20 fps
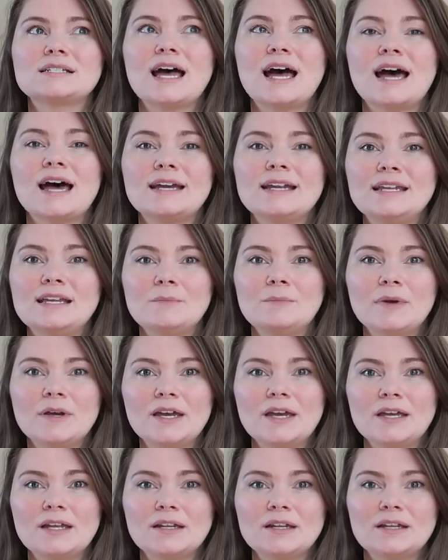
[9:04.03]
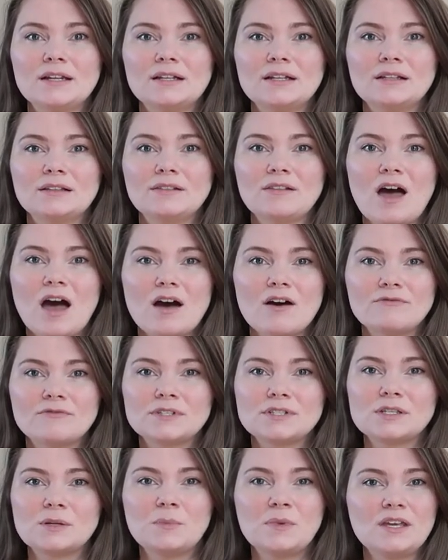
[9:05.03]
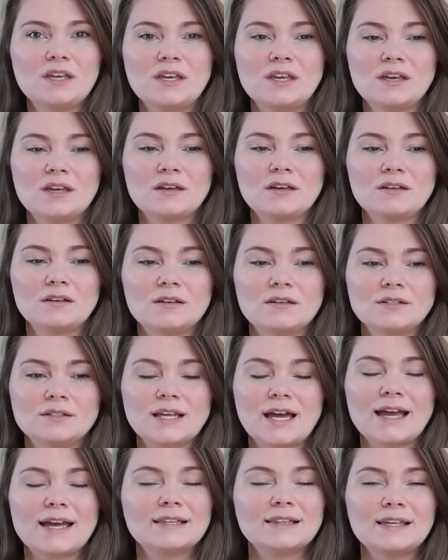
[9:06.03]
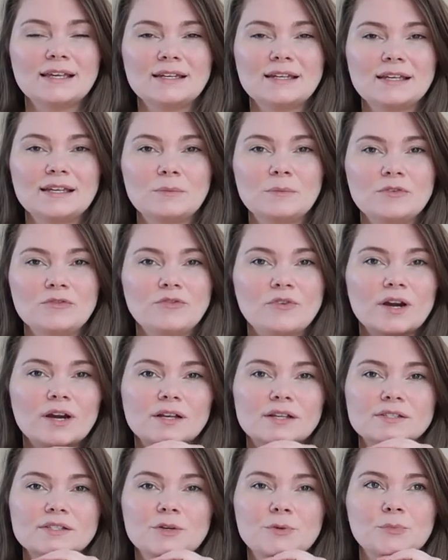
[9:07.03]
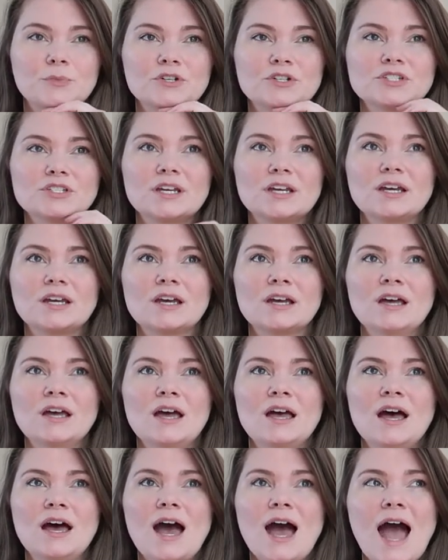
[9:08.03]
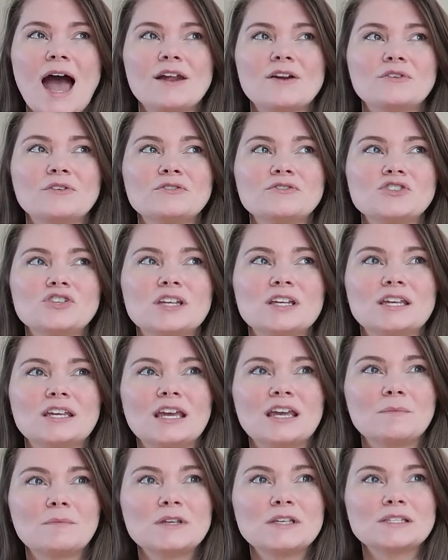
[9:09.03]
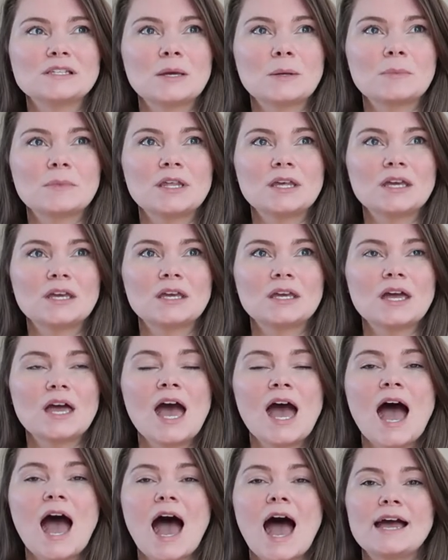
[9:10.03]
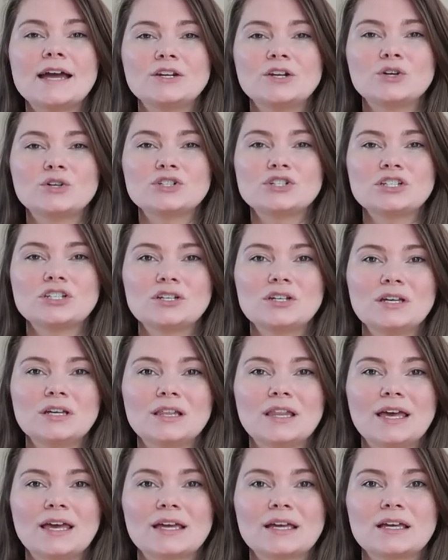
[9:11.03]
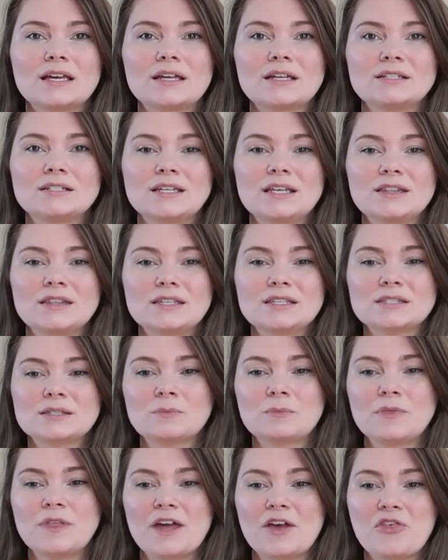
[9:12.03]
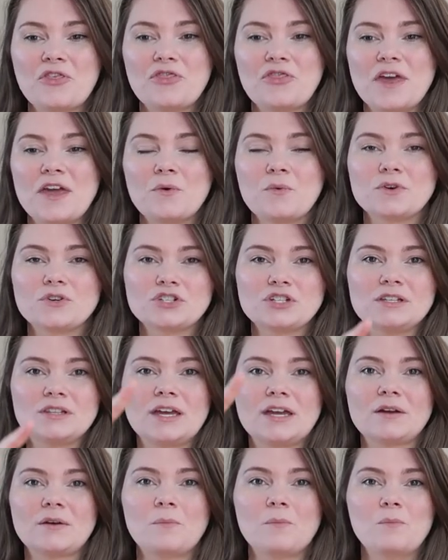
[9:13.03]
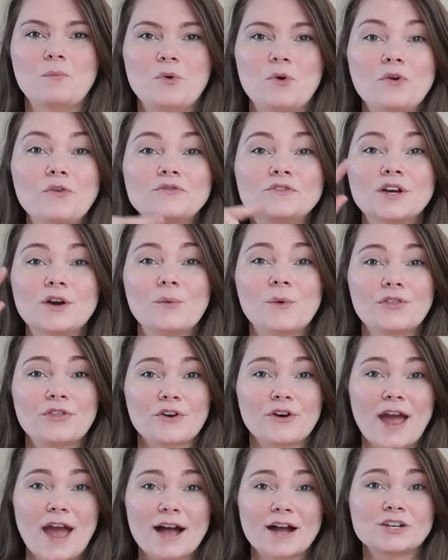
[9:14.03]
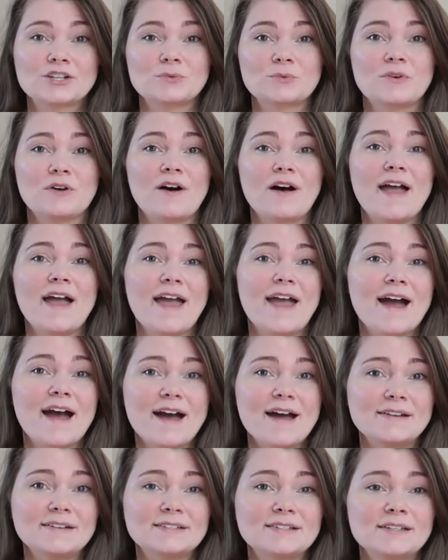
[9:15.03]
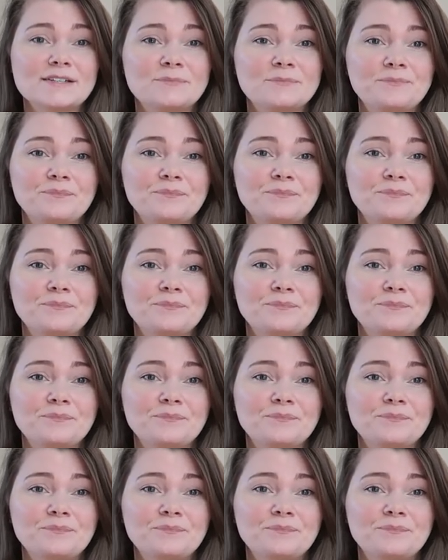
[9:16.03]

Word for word: tiny bit left to be dilated before I could start pushing. I don't know if she gave me something. I know she like did this like thing where she like moved it with her actual hand.